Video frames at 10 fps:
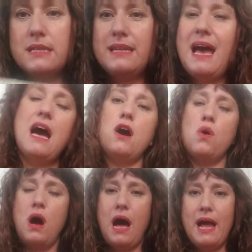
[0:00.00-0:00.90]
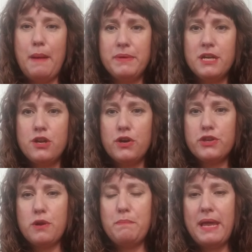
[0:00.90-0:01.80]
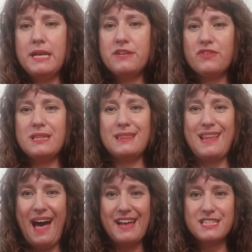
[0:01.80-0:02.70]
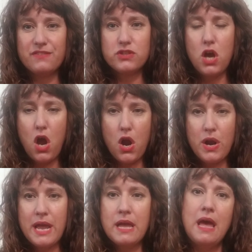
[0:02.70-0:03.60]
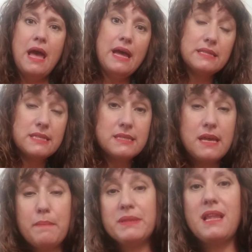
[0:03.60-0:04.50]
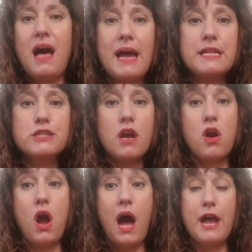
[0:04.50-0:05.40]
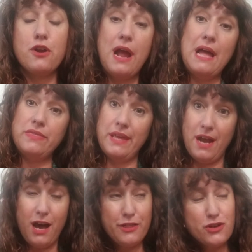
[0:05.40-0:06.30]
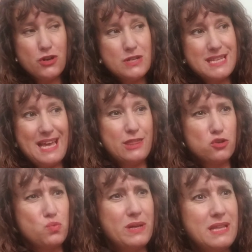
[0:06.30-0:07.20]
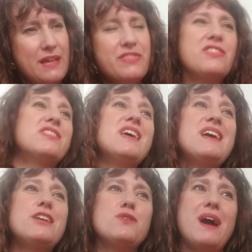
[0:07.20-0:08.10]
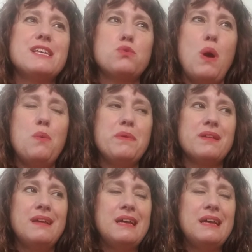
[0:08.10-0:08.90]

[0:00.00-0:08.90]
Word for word: Now, I happen to know there are many different lines of Tahari, and some lines are higher end than others, and there's one, I think, you guys quote me,